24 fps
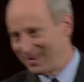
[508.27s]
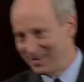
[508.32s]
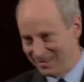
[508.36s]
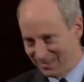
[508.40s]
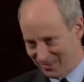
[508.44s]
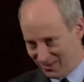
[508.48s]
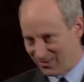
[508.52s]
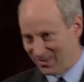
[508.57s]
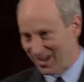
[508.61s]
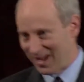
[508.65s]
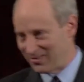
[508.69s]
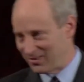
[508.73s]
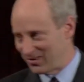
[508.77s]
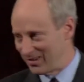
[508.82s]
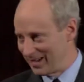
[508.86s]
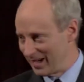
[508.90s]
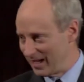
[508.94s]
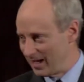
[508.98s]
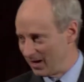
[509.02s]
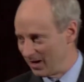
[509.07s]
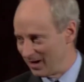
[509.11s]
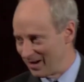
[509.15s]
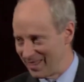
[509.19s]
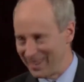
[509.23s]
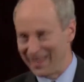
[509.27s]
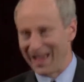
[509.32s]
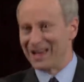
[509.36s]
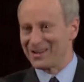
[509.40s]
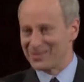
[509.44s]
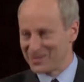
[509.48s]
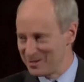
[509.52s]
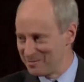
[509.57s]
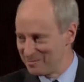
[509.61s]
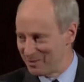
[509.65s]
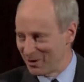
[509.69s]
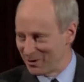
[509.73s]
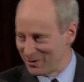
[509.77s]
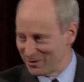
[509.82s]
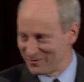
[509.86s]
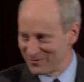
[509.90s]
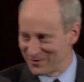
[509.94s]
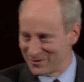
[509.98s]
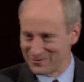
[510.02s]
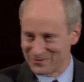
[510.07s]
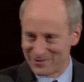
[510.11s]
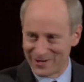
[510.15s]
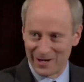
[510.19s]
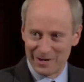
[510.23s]
discussing here. Thanks to both of
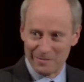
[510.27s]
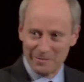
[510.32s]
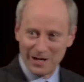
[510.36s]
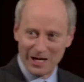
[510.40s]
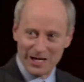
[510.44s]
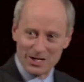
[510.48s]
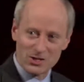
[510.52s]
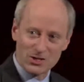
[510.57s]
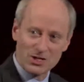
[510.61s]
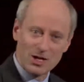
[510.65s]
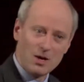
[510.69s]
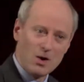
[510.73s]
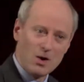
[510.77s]
you very much.